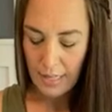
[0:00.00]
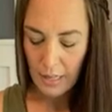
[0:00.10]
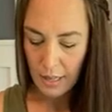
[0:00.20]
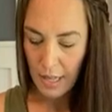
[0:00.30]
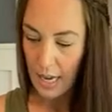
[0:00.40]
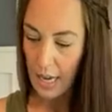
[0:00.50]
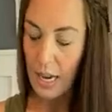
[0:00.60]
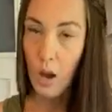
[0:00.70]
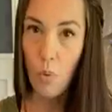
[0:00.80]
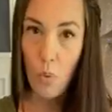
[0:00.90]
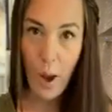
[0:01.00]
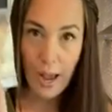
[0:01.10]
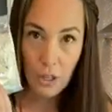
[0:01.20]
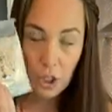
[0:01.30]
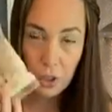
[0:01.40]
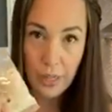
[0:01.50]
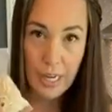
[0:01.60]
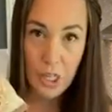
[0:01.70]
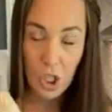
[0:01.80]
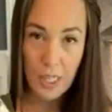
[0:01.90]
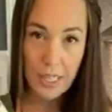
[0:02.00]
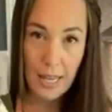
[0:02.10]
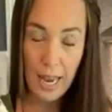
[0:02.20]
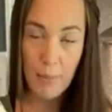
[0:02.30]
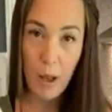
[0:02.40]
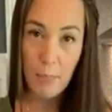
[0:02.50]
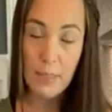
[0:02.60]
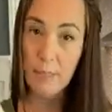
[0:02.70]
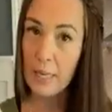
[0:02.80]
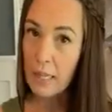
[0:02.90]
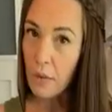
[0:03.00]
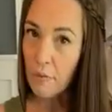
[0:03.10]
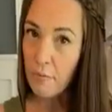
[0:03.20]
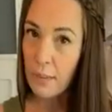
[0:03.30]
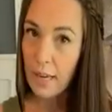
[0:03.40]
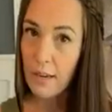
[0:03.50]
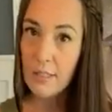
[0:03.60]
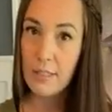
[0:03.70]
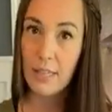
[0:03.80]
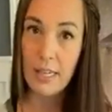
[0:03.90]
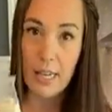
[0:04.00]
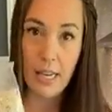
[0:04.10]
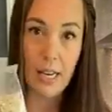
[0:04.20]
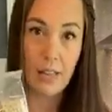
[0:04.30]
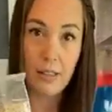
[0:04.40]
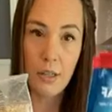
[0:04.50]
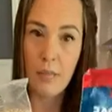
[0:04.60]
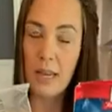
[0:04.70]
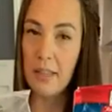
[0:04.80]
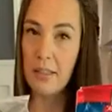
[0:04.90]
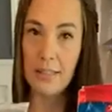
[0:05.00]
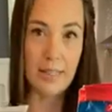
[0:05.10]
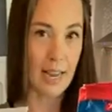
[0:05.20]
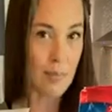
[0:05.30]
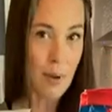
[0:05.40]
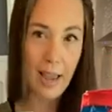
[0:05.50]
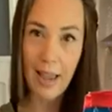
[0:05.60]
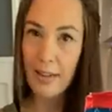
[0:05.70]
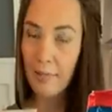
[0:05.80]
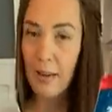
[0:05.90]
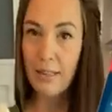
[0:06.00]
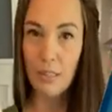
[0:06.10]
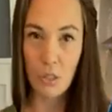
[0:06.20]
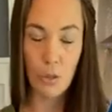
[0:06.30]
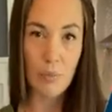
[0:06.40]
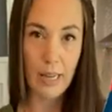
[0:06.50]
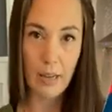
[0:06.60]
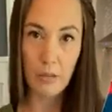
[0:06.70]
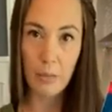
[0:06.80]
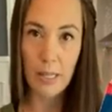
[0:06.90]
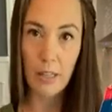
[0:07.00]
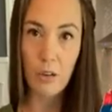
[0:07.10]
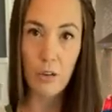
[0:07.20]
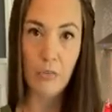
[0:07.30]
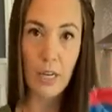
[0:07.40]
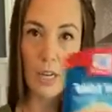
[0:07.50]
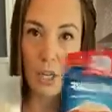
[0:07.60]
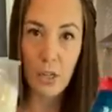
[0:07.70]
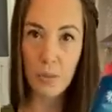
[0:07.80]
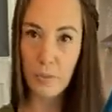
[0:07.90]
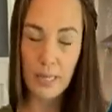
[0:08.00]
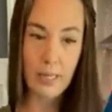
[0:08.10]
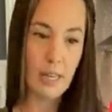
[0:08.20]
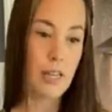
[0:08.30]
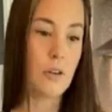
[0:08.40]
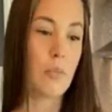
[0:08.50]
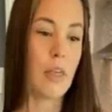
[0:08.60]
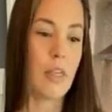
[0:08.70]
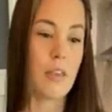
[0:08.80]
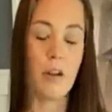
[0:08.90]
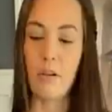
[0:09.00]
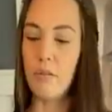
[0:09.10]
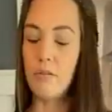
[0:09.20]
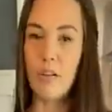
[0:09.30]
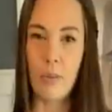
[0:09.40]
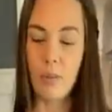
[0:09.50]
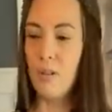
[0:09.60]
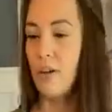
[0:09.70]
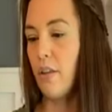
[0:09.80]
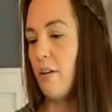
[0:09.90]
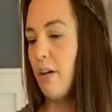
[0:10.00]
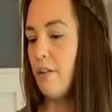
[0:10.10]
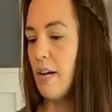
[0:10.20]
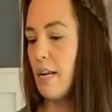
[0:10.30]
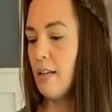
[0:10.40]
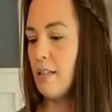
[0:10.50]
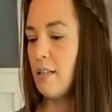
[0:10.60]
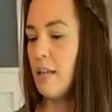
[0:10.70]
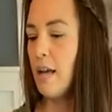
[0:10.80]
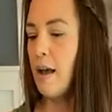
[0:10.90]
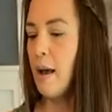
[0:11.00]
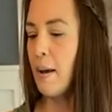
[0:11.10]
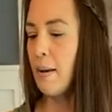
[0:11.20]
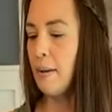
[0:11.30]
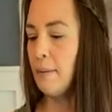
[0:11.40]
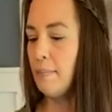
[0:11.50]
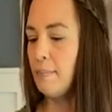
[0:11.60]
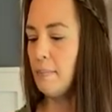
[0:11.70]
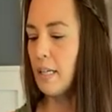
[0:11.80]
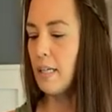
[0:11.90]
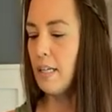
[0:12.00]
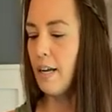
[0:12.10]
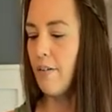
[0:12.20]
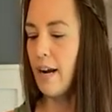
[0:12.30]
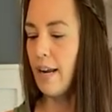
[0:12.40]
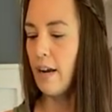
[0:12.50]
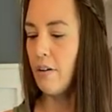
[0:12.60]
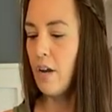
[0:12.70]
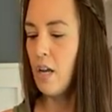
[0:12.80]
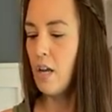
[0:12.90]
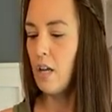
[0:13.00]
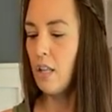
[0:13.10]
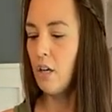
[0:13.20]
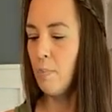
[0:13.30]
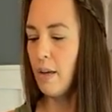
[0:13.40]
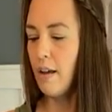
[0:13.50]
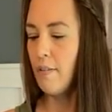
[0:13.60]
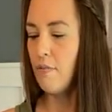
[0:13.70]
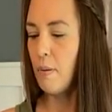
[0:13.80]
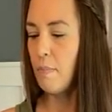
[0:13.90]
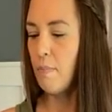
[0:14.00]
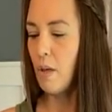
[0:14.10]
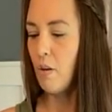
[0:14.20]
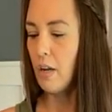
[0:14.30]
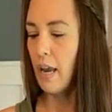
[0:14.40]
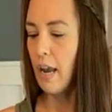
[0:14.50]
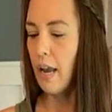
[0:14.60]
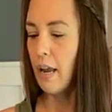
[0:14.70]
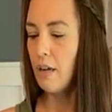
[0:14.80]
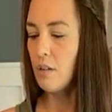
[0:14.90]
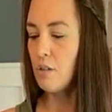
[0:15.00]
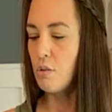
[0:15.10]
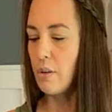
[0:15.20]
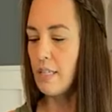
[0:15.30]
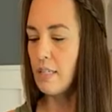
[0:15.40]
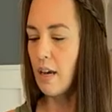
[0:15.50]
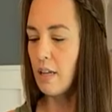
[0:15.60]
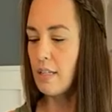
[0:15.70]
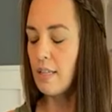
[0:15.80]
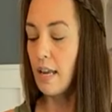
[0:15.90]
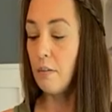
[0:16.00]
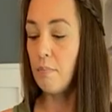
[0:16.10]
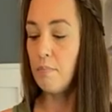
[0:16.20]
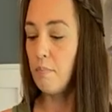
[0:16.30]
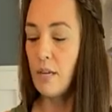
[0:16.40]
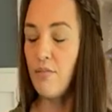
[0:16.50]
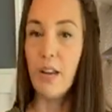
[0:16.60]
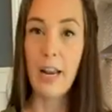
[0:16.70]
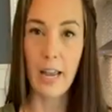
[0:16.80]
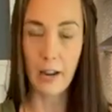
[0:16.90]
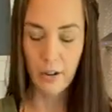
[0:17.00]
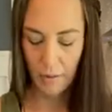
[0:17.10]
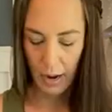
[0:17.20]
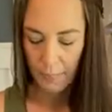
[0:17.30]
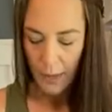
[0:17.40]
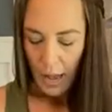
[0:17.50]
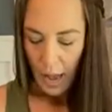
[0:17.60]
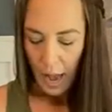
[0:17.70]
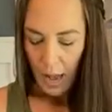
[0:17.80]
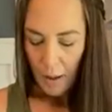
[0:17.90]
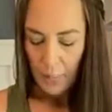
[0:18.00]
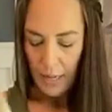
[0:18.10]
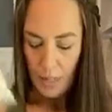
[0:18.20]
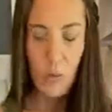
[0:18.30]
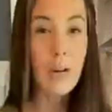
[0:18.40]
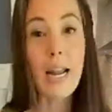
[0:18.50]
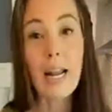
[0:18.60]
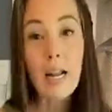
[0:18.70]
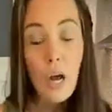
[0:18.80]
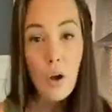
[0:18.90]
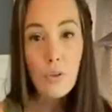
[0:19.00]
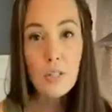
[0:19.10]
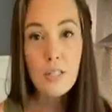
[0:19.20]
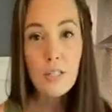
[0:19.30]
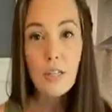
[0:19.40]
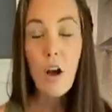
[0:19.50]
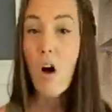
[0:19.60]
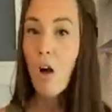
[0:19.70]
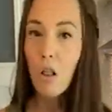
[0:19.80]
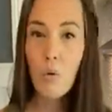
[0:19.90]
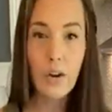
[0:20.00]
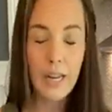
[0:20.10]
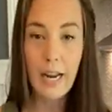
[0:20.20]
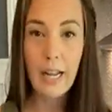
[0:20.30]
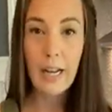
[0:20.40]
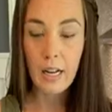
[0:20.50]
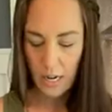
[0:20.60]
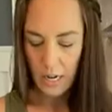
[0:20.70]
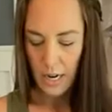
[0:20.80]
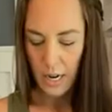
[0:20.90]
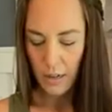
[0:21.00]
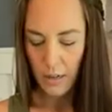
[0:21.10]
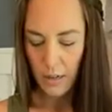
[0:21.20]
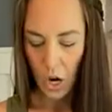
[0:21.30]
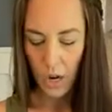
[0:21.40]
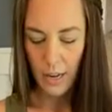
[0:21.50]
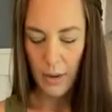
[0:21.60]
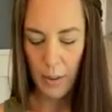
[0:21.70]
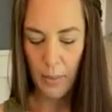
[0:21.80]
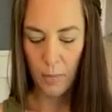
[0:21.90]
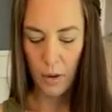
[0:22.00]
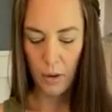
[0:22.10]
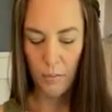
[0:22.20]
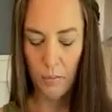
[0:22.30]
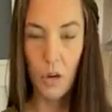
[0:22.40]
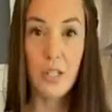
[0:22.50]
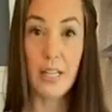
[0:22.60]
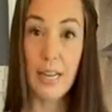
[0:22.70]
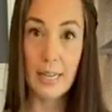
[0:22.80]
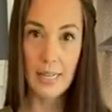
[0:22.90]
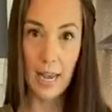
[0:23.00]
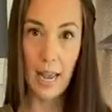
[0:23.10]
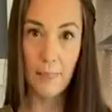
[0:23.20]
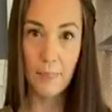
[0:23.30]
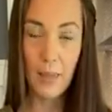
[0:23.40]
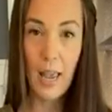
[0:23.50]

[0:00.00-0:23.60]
The Wild Tree Just Like Mom's Meatloaf Mix, again, you make it the same way. Makes a 2-pound meatloaf. You just mix it in with, a couple of other ingredients. I can tell you right now, a little bit of milk and soy sauce and beef and egg, okay? It's organic oats, all organic, onion, garlic, pepper, parsley, and thyme.